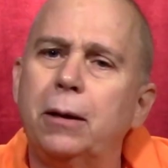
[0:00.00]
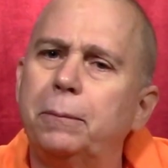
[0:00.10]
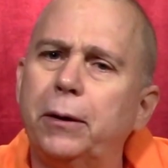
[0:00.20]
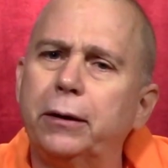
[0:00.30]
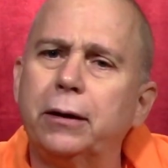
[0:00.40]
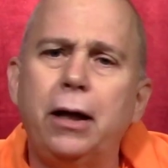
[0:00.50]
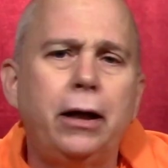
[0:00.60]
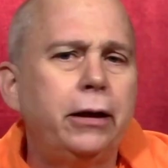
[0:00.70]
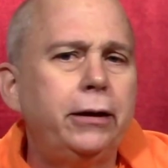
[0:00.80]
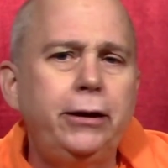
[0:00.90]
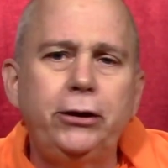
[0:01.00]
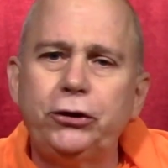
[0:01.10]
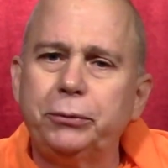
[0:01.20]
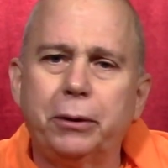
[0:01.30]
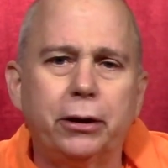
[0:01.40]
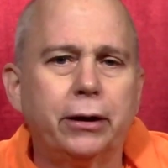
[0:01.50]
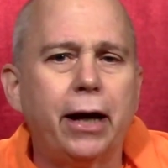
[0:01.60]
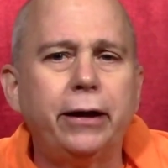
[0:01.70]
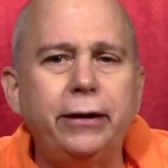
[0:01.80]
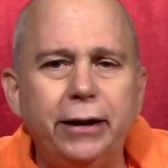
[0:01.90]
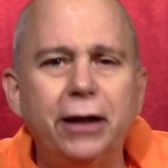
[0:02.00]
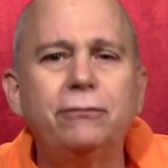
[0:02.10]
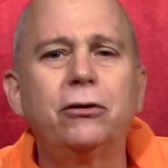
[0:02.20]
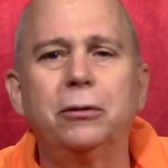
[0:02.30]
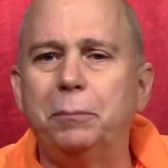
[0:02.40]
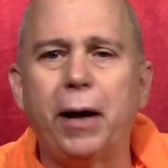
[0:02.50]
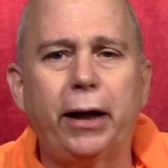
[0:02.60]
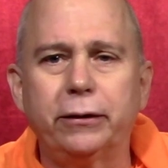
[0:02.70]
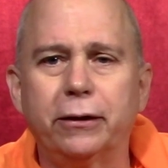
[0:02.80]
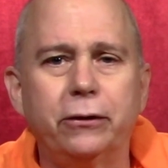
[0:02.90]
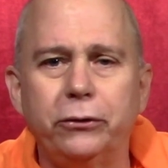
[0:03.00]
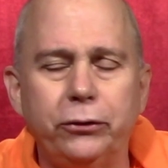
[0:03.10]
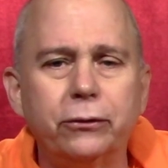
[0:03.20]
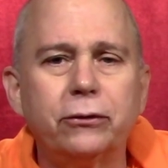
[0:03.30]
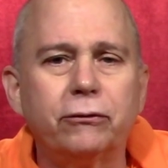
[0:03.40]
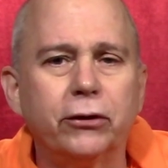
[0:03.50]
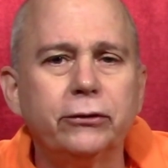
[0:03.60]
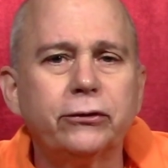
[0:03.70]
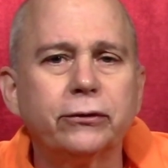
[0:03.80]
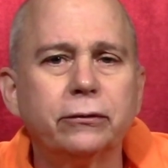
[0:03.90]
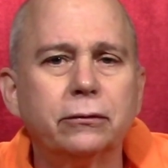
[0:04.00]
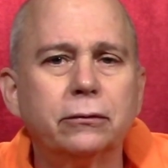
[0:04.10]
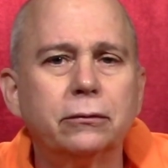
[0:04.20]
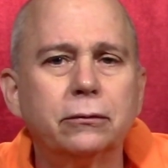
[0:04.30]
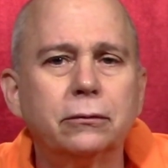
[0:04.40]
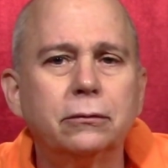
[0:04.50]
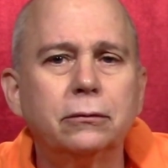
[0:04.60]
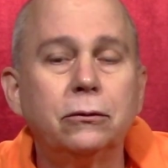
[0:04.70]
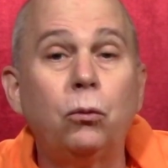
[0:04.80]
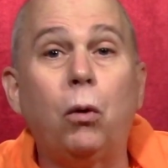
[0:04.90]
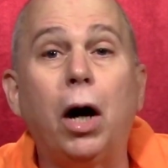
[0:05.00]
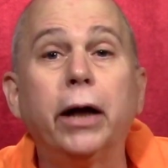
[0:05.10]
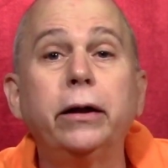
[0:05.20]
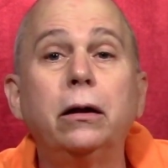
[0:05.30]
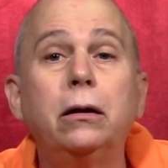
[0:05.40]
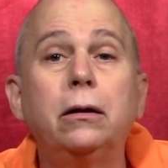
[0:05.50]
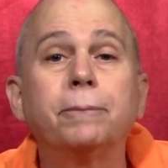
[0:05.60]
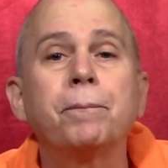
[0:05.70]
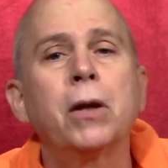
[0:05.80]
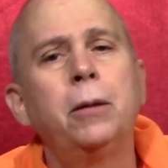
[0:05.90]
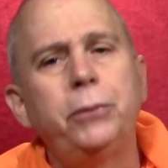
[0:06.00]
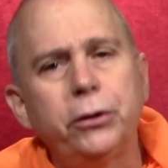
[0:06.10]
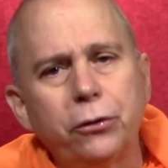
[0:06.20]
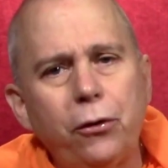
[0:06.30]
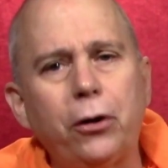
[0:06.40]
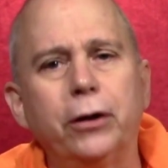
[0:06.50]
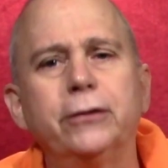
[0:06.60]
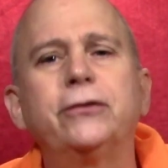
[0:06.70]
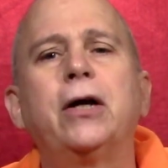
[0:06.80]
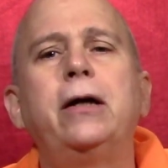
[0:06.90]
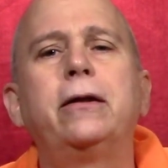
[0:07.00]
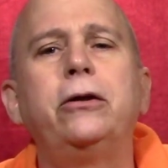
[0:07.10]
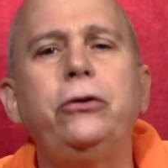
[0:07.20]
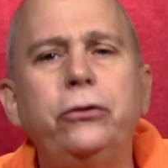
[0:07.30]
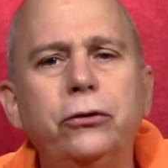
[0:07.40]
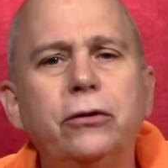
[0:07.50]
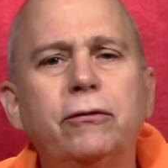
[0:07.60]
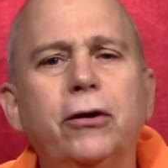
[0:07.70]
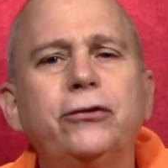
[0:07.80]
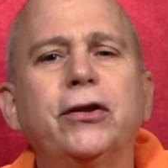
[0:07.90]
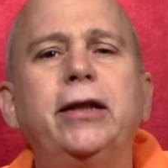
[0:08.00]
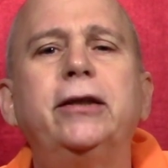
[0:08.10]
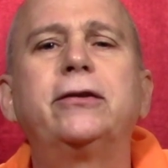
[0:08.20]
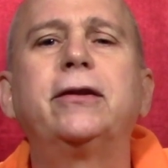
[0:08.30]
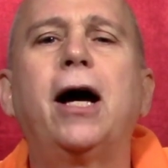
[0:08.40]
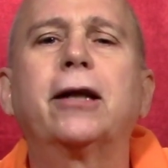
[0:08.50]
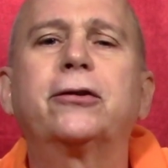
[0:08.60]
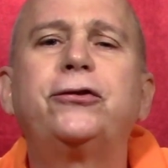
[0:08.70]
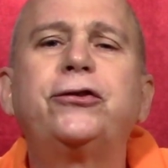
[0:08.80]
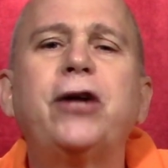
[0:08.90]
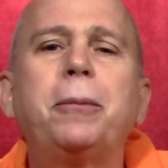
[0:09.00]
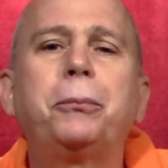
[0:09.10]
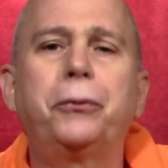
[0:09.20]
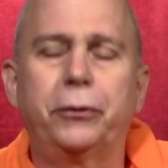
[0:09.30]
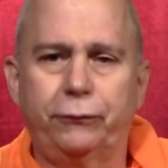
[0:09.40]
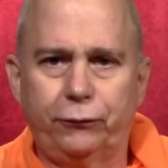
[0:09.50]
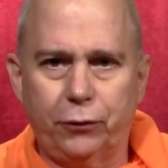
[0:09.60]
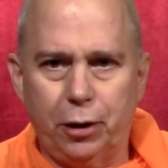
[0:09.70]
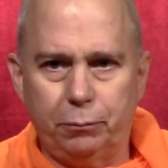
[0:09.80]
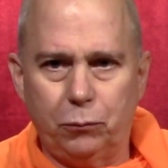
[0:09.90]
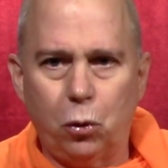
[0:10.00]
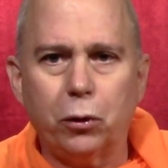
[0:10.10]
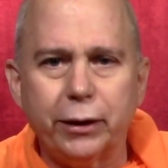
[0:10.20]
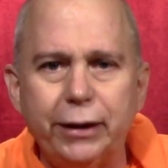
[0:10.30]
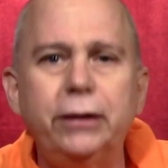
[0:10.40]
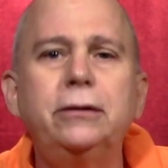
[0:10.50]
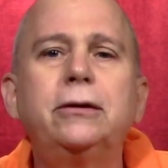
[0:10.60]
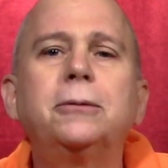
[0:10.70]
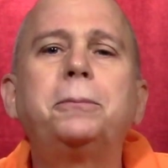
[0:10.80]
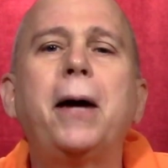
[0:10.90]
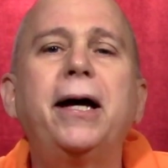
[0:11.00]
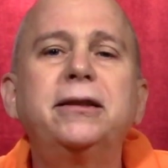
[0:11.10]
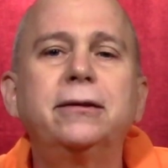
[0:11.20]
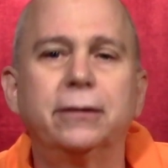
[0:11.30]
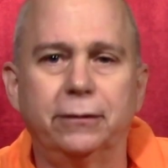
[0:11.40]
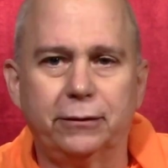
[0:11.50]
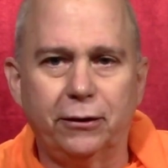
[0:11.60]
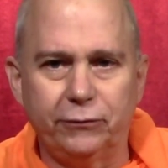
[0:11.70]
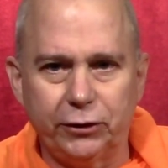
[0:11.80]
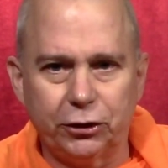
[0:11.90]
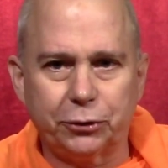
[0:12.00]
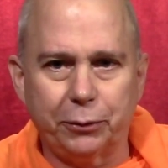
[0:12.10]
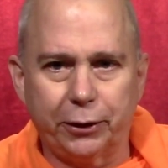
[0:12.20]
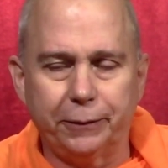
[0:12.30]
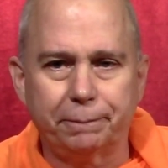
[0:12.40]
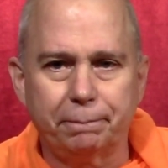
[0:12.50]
But Ishvara can never abandon the universe. Why? Because the universe is not separate from or independent of Ishvara.